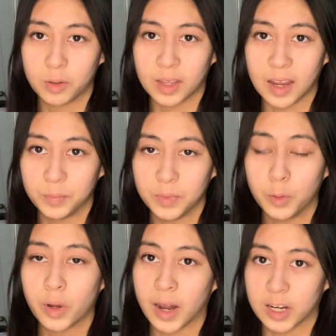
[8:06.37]
that
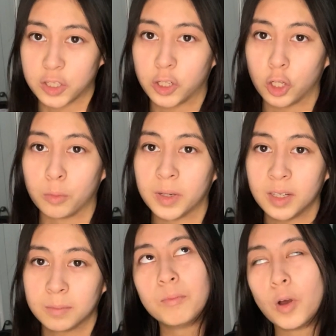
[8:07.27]
you can actually hear
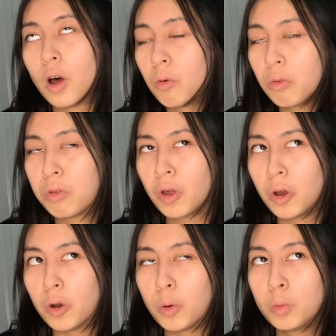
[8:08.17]
me.
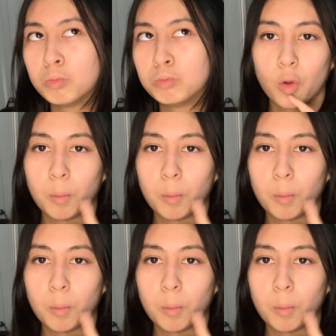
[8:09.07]
Although,